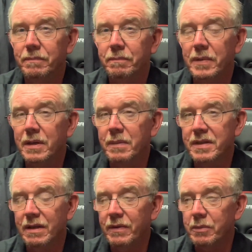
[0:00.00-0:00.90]
build
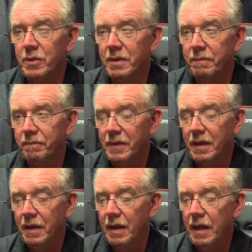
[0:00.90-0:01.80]
myself up to it.
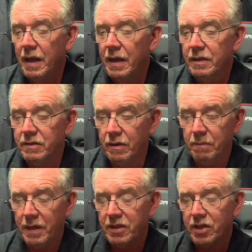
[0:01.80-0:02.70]
So
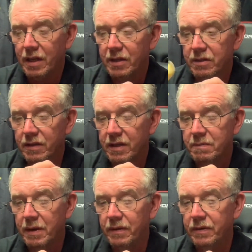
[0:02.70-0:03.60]
my challenge to this
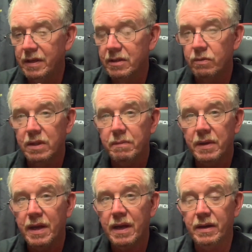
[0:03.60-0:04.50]
month is to eat the
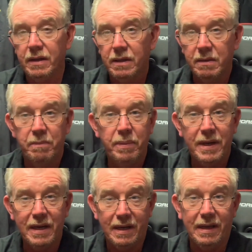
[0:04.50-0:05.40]
banana
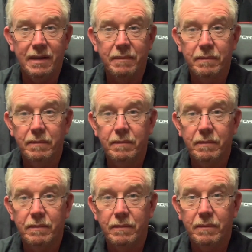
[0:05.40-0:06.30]
completely
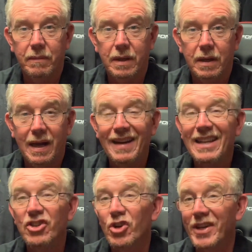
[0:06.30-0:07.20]
and
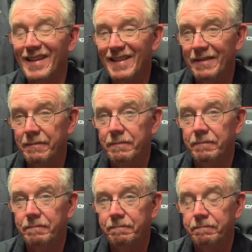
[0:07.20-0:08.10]
enjoy it.
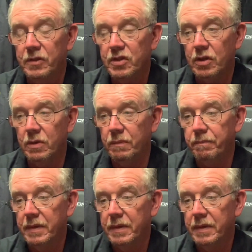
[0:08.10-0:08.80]
So